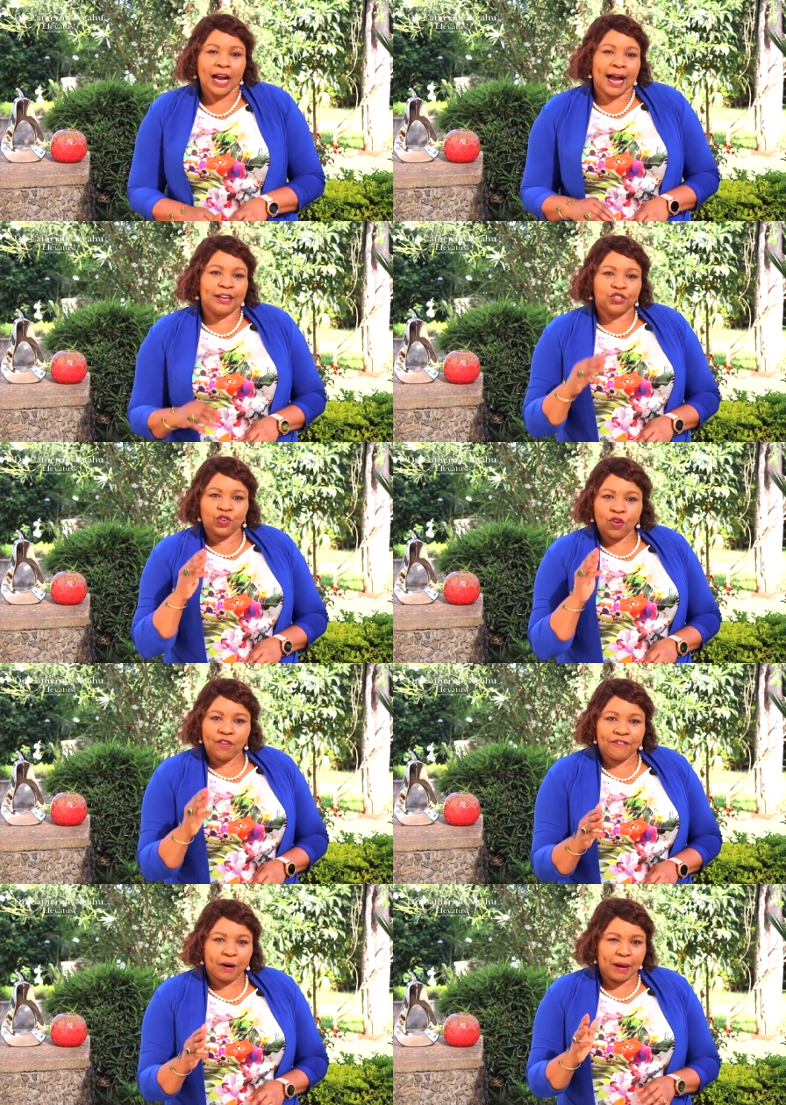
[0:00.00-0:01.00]
I
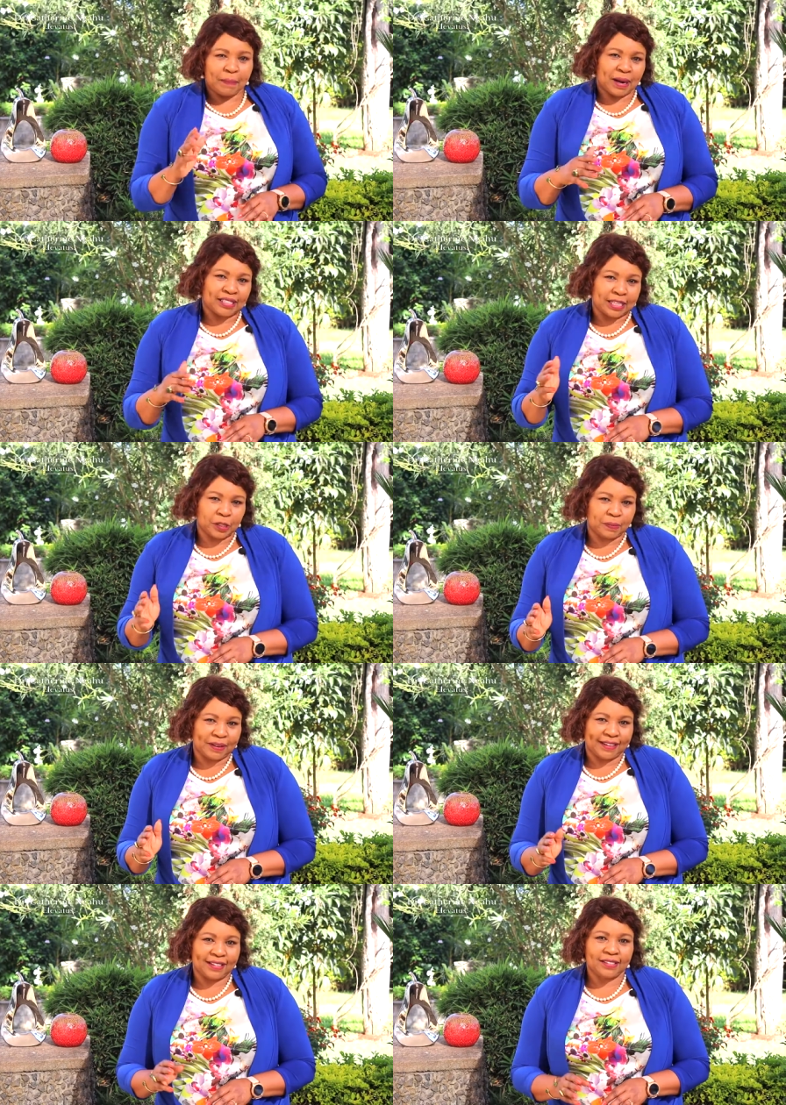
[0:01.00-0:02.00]
draw from my past
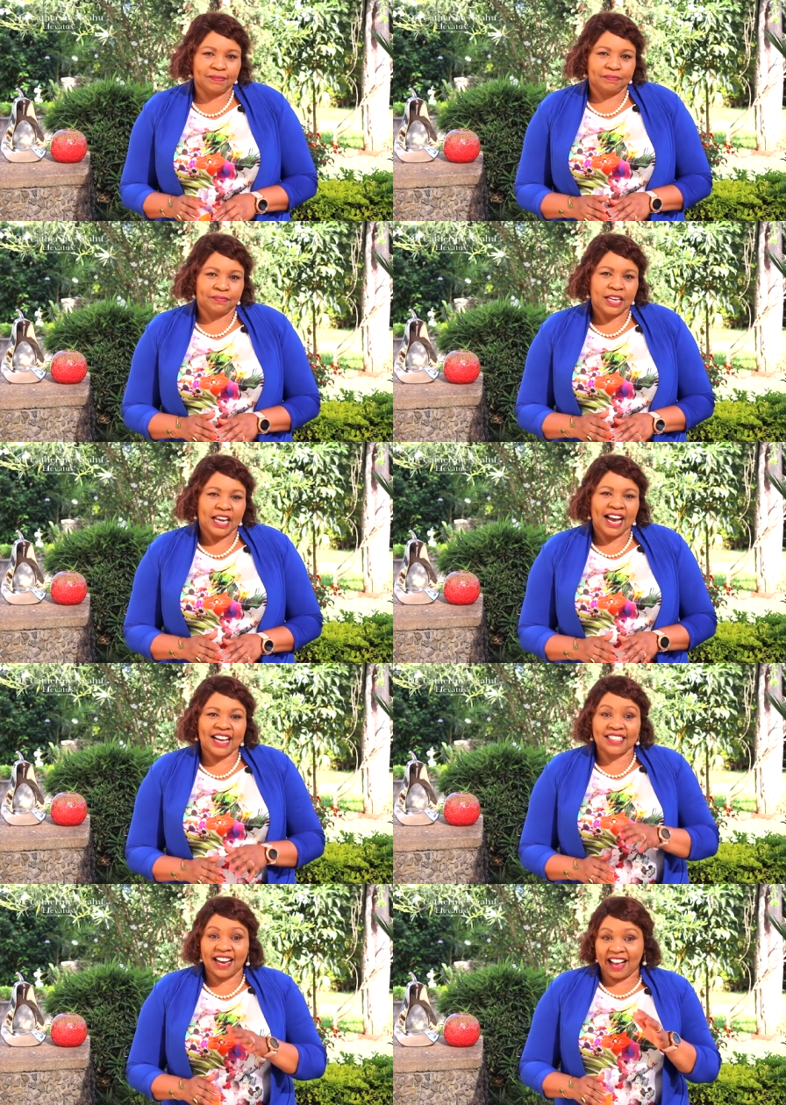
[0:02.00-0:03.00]
experience
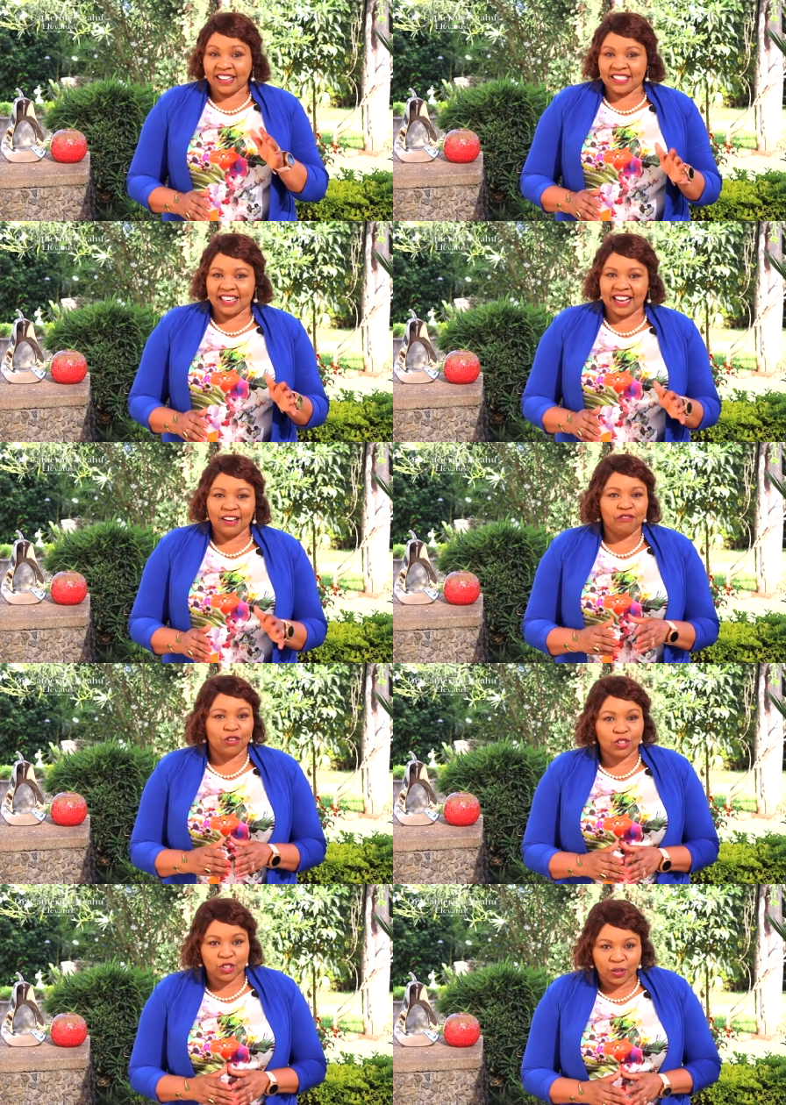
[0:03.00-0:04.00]
as a counselor
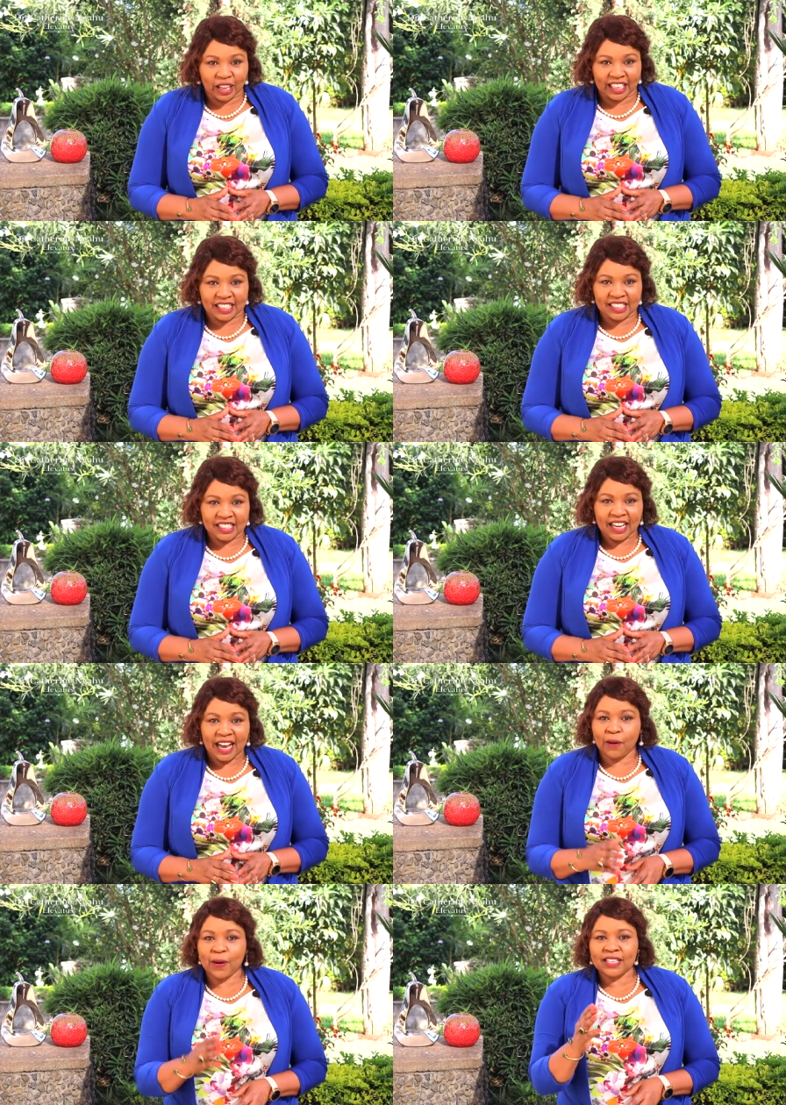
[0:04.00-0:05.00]
for students.
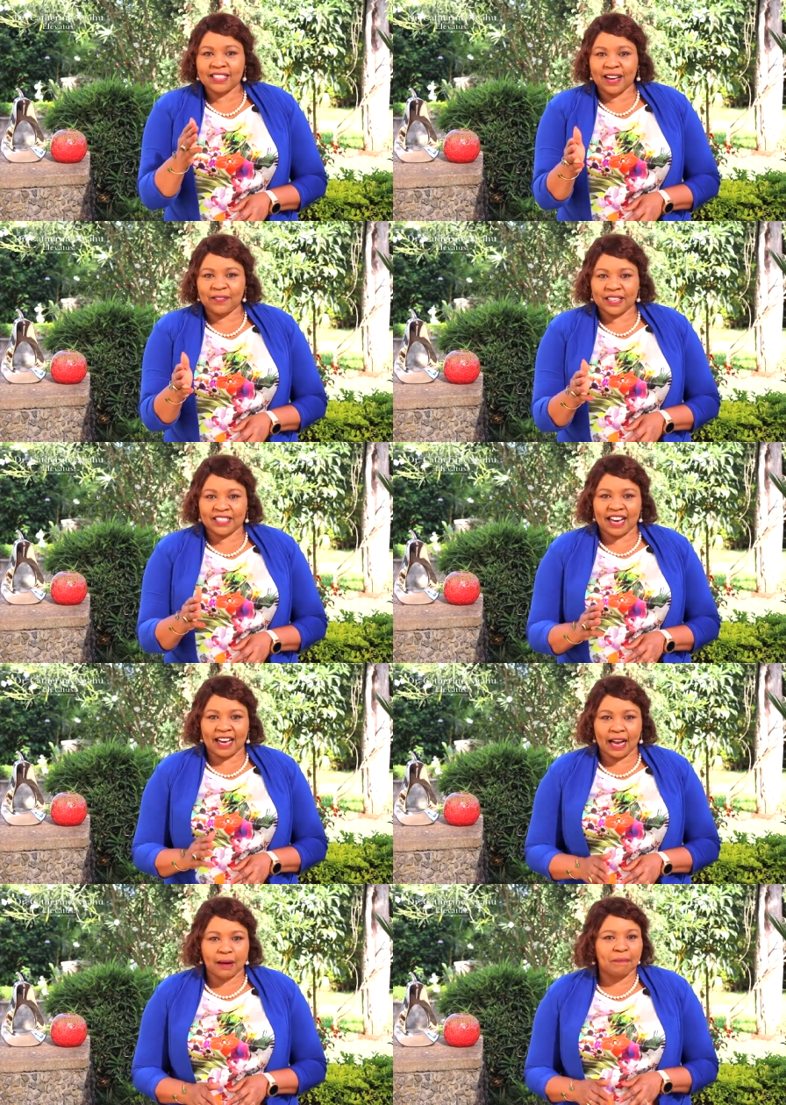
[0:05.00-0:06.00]
I once served as a
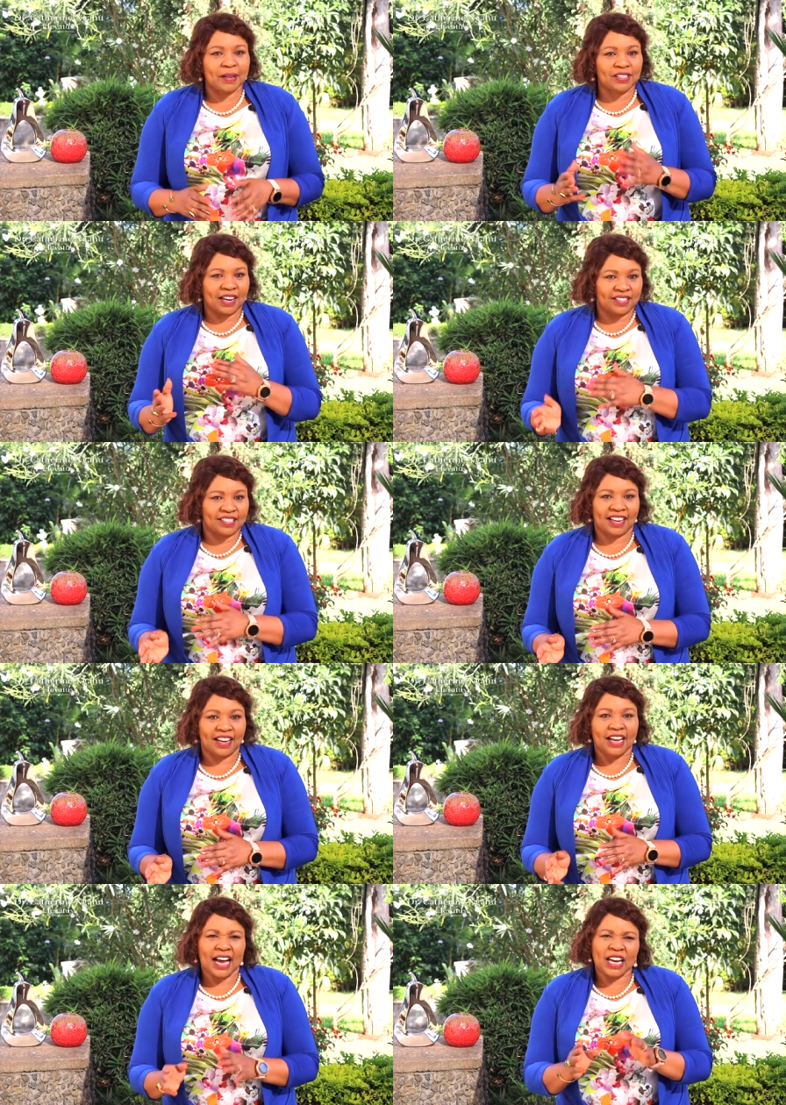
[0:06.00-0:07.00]
campus counselor
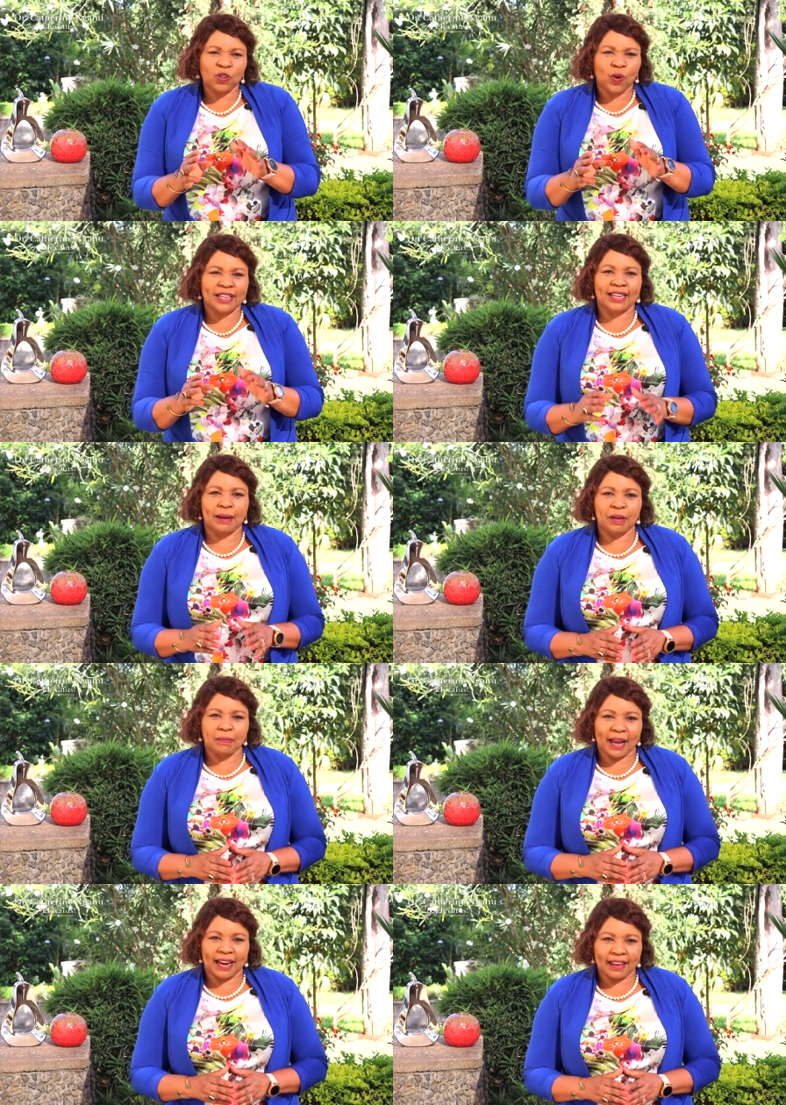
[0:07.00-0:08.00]
at one time in
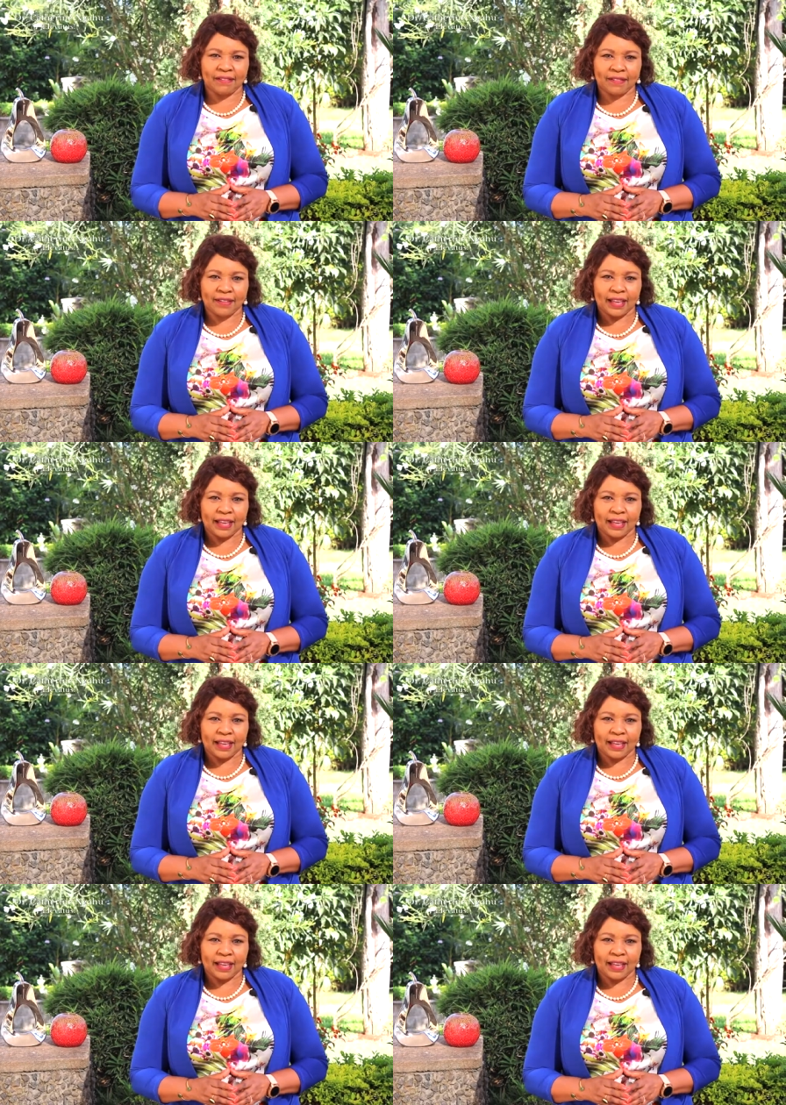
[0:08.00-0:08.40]
my life,